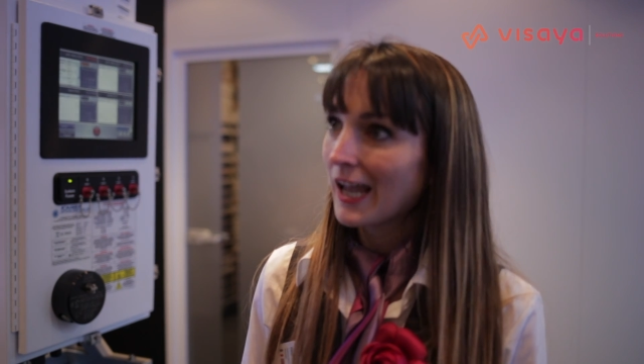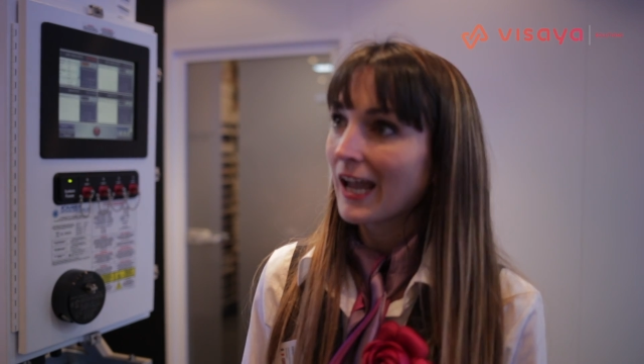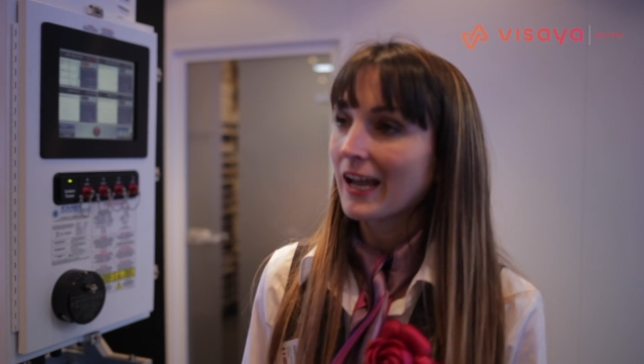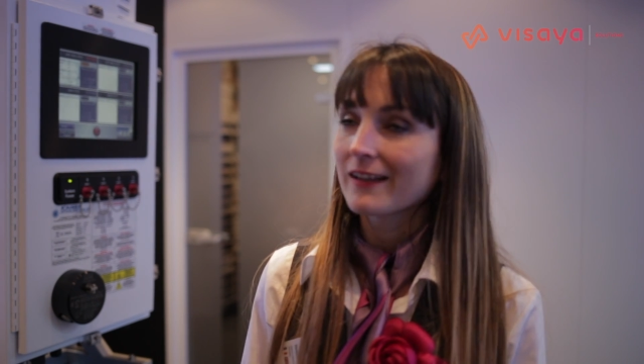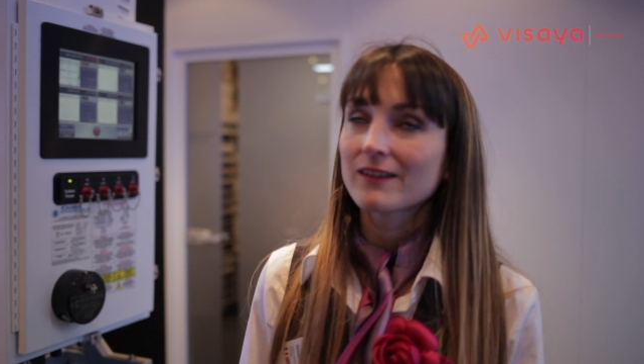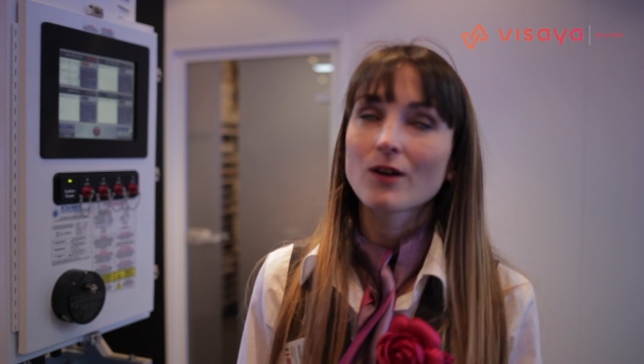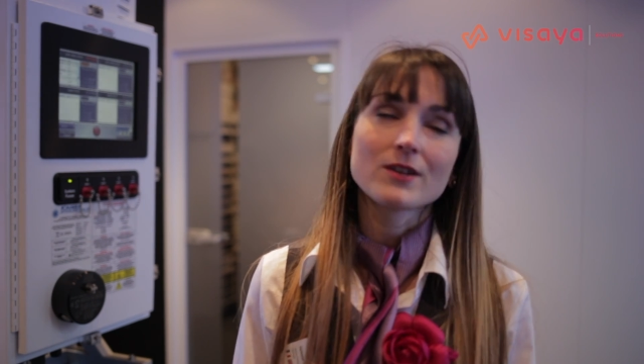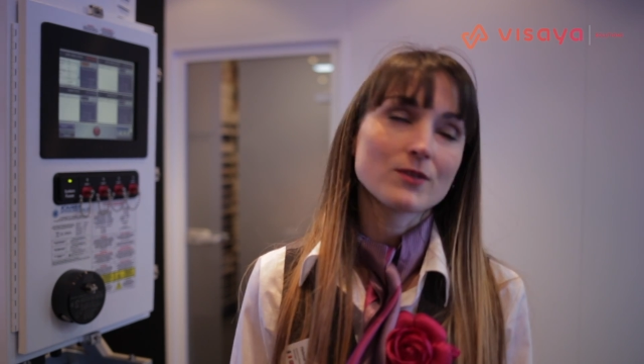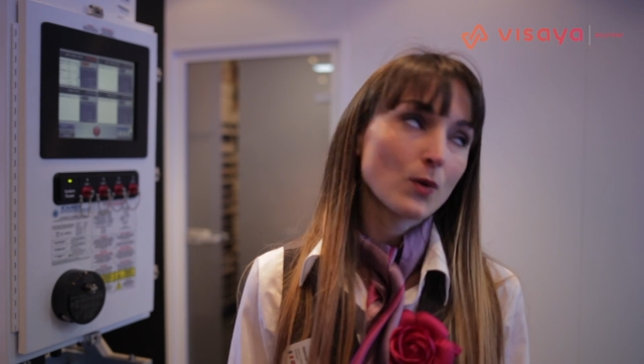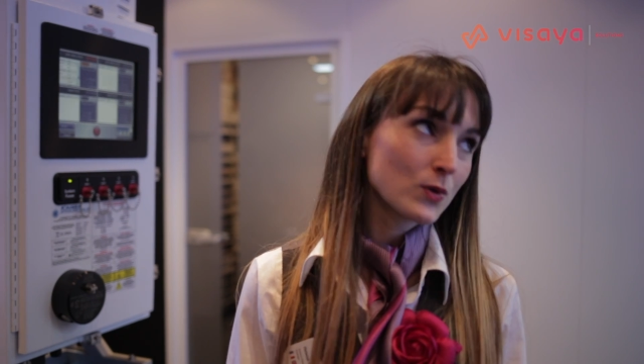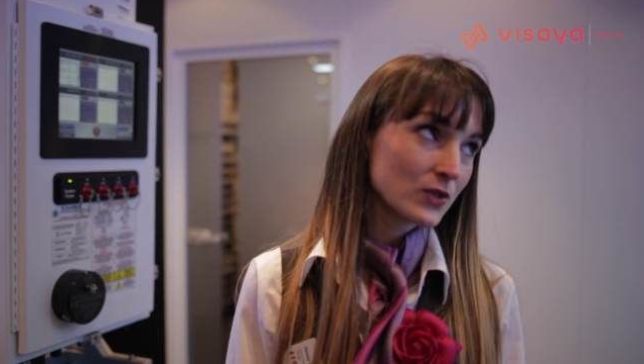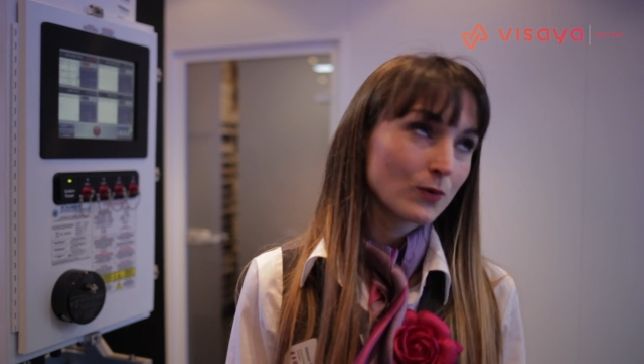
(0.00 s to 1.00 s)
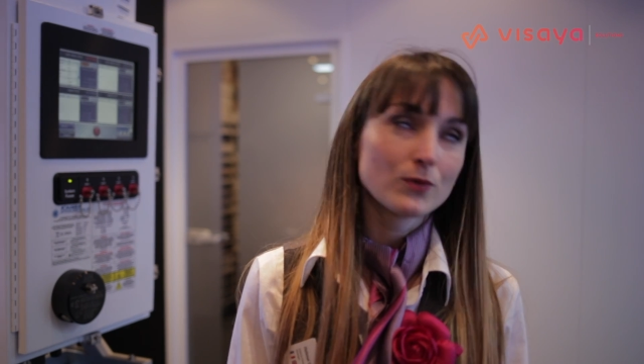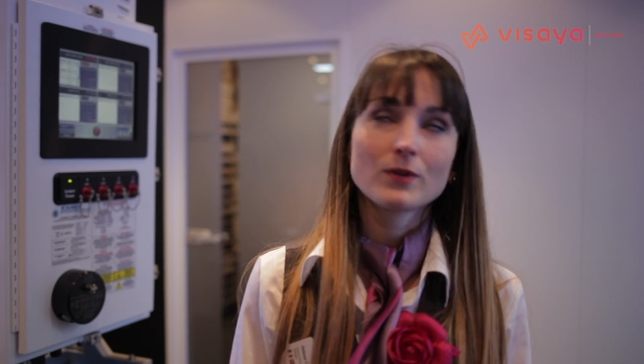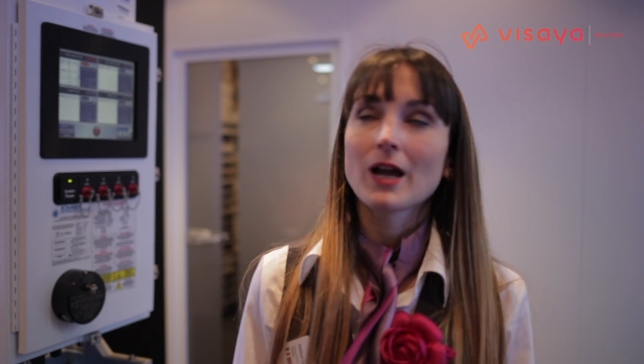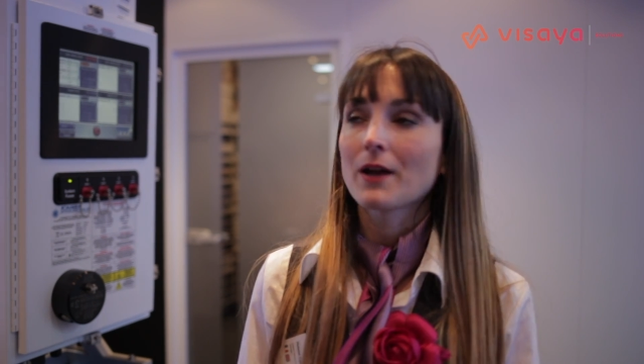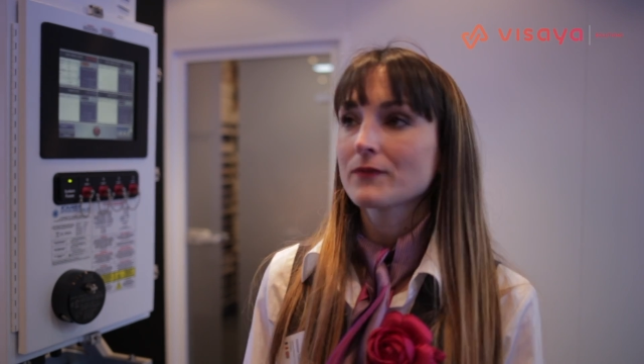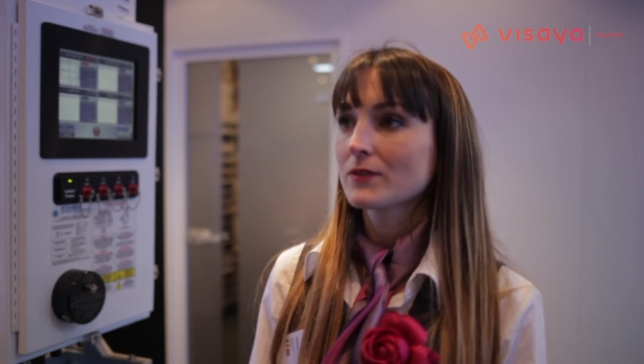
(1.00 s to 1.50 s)
and I also look
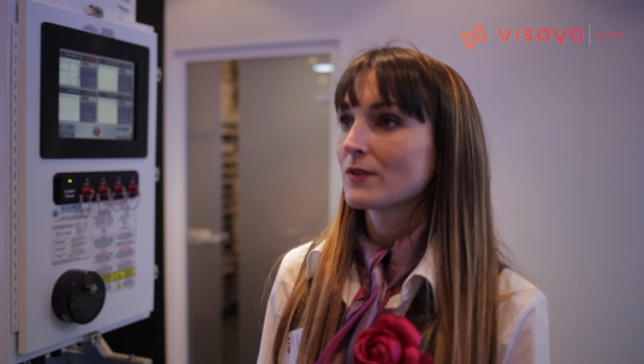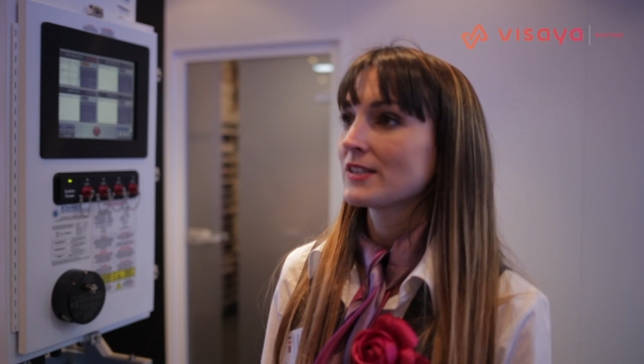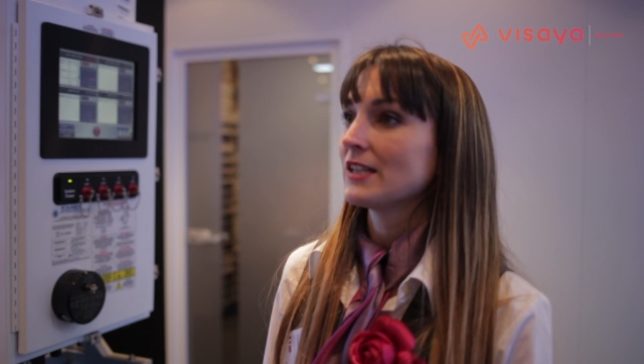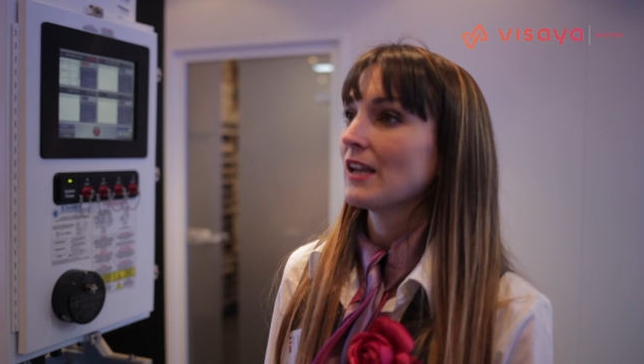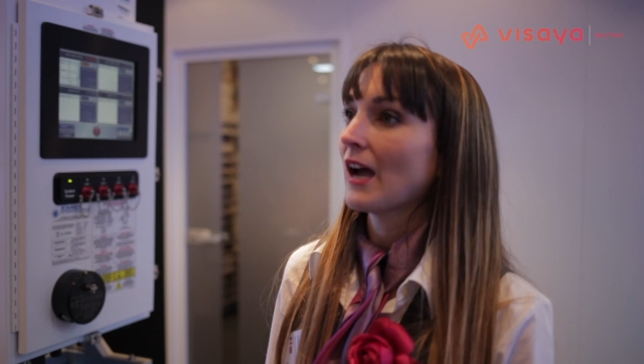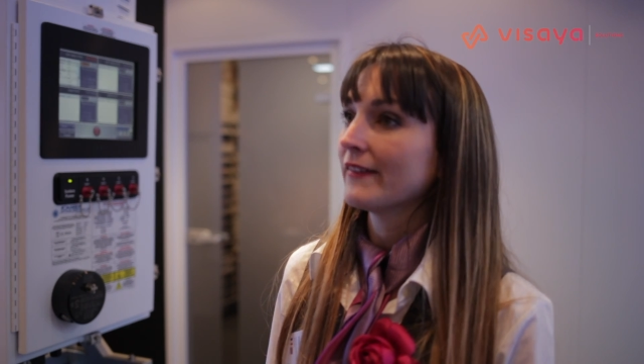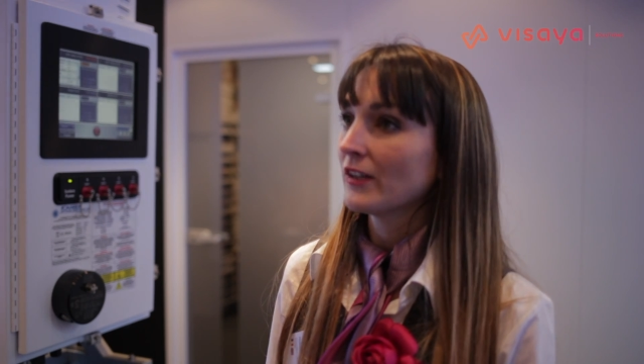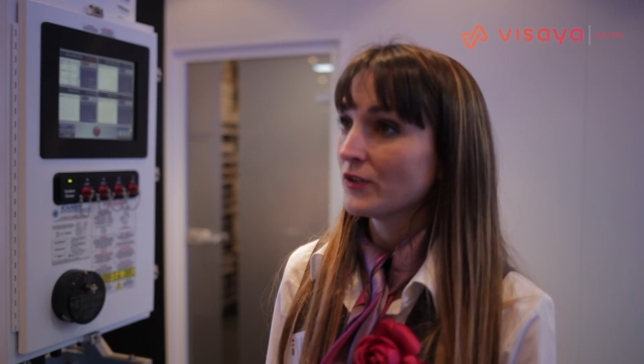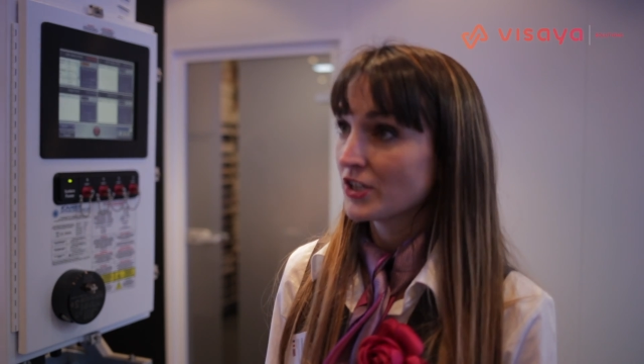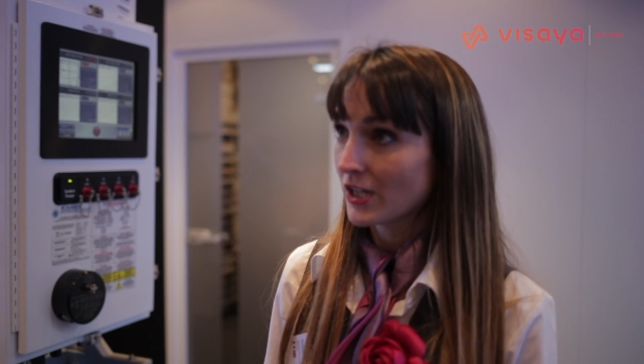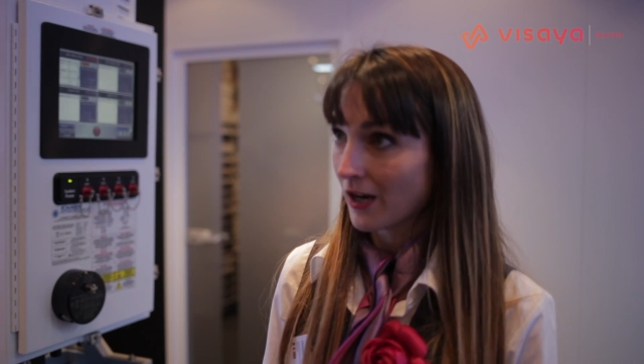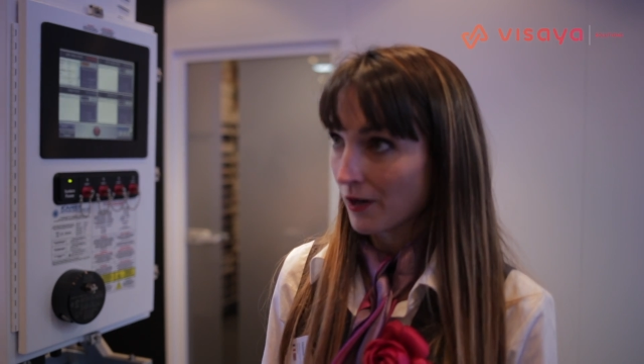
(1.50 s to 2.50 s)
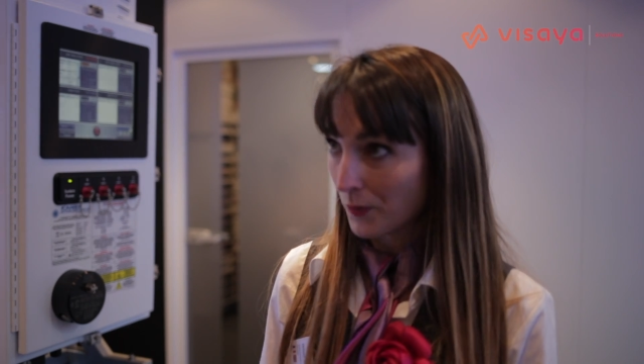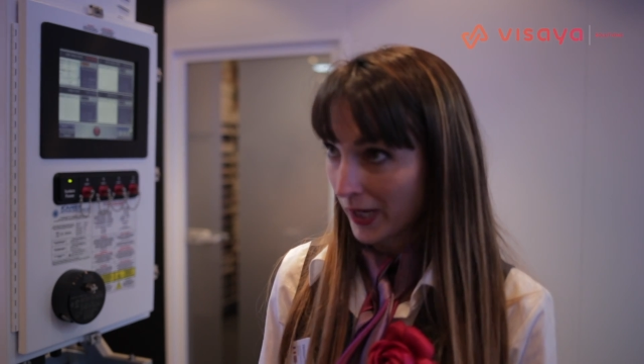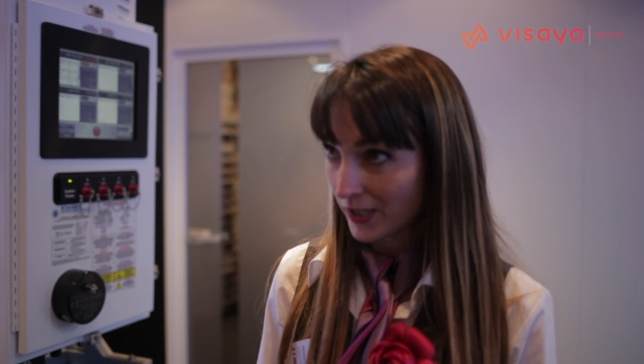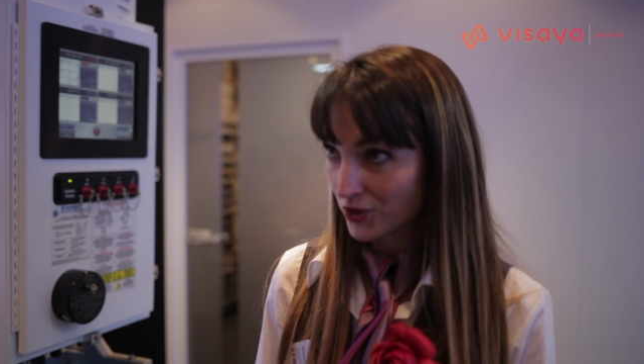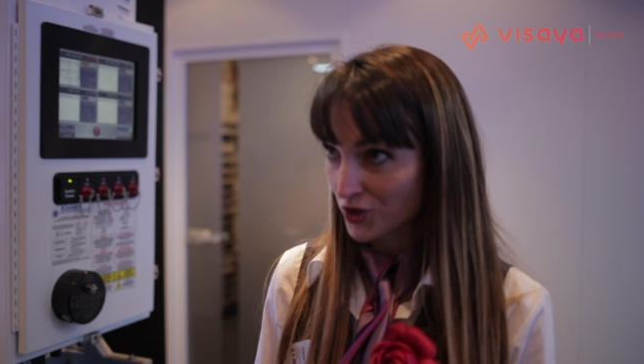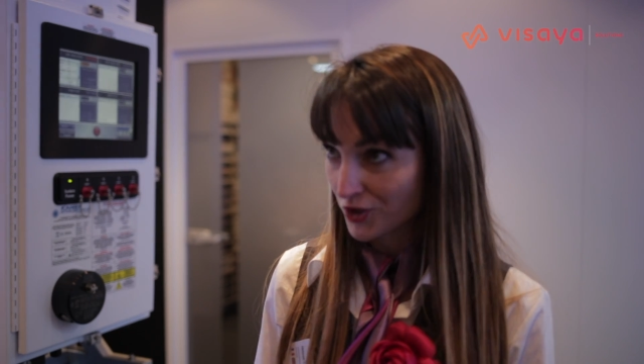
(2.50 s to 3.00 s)
after the analytical
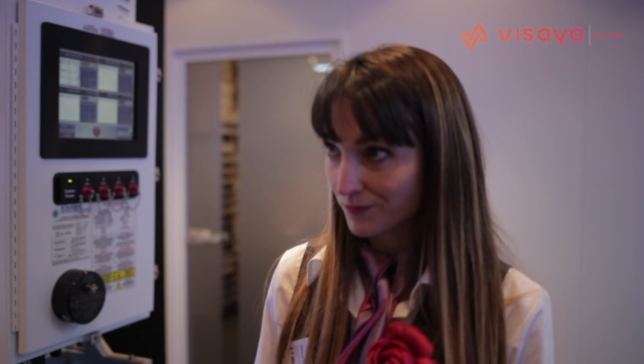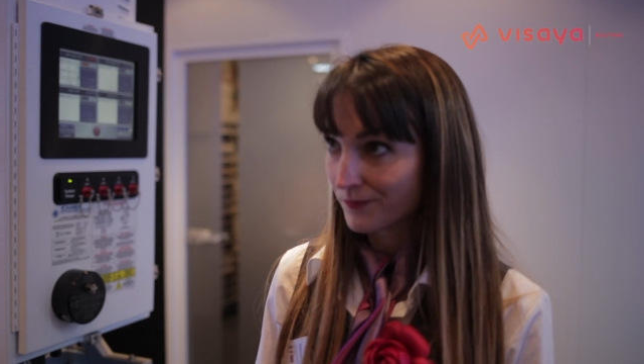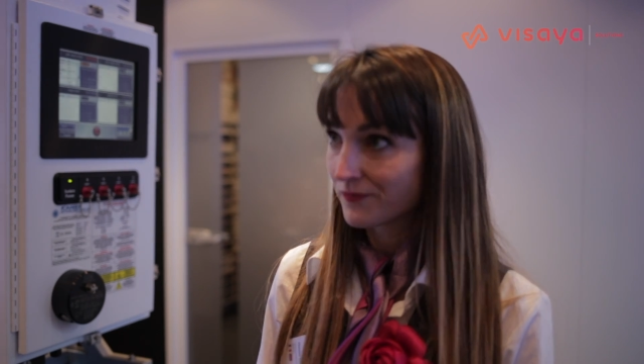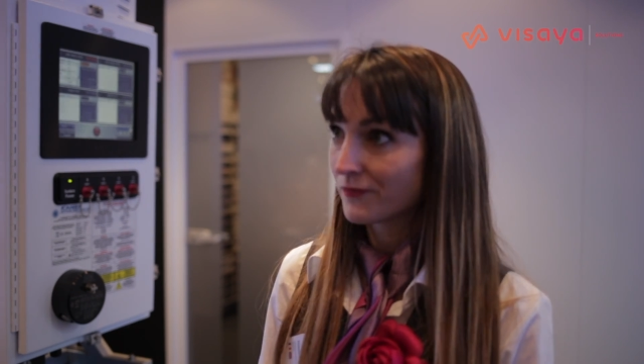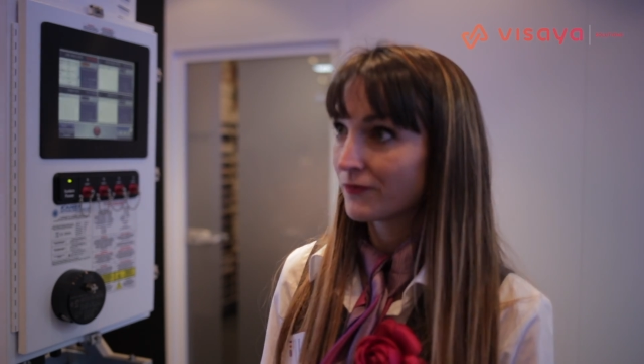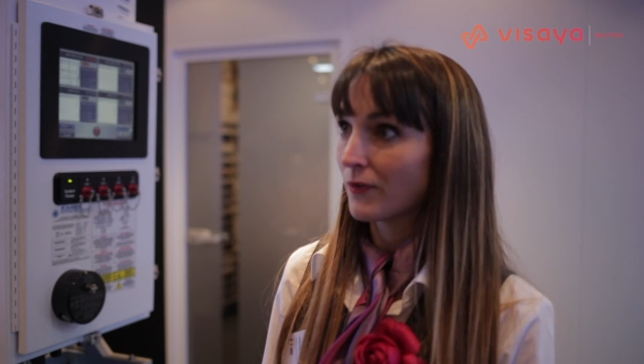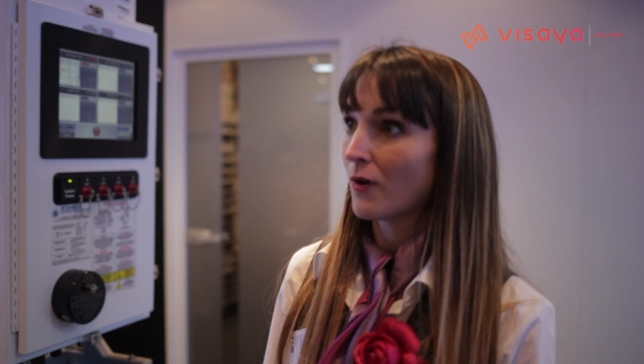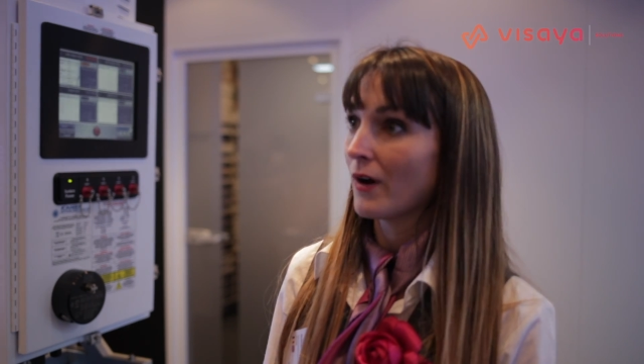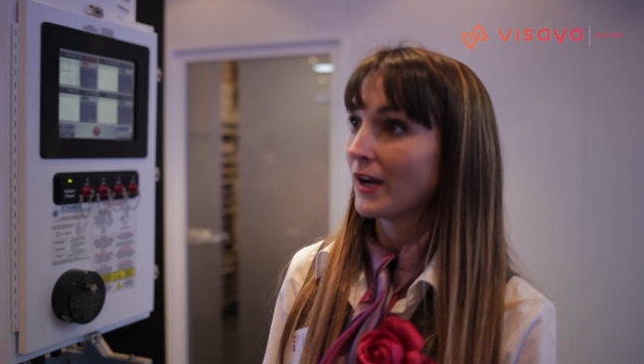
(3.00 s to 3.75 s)
range for